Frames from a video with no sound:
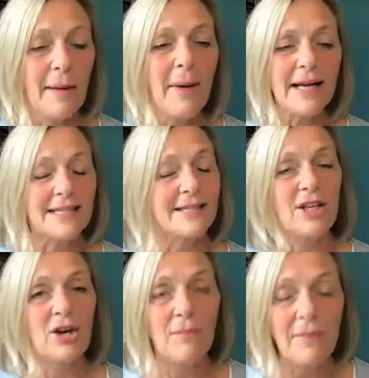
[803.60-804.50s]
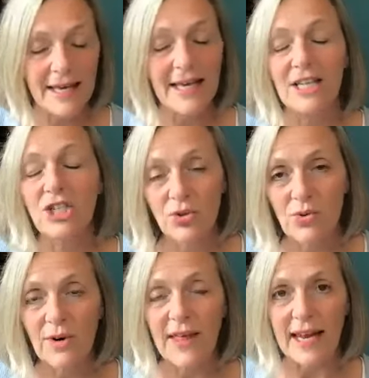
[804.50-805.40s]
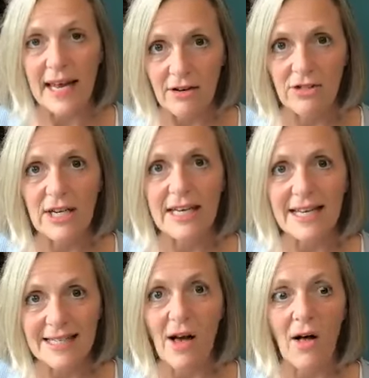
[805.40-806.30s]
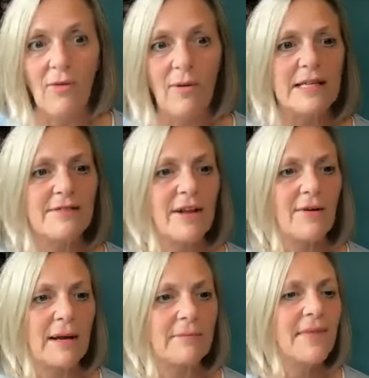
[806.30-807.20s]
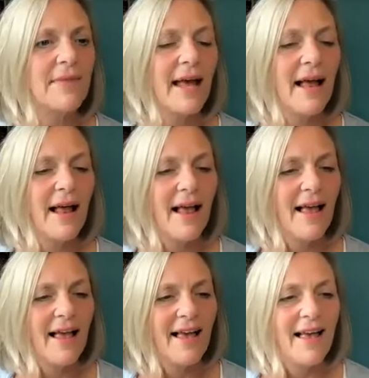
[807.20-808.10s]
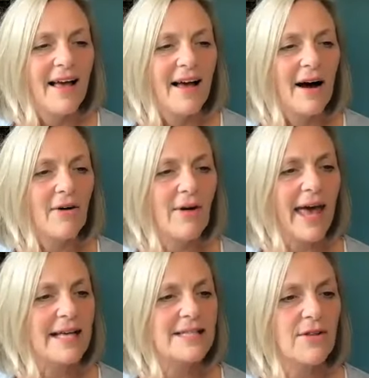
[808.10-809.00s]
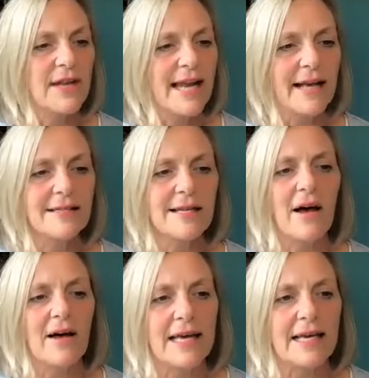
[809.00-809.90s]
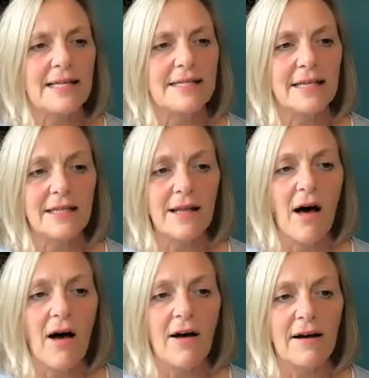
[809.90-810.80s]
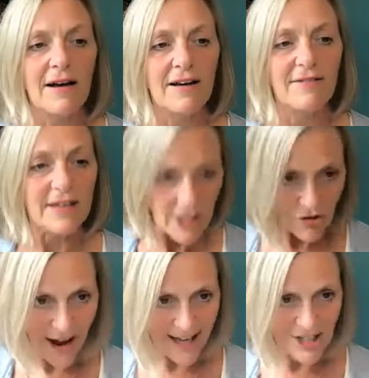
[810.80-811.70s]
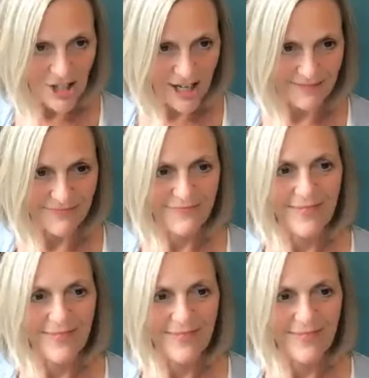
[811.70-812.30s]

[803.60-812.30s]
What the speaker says: But you can be sure that energy is always flowing. Okay, so the next law is the law of attraction.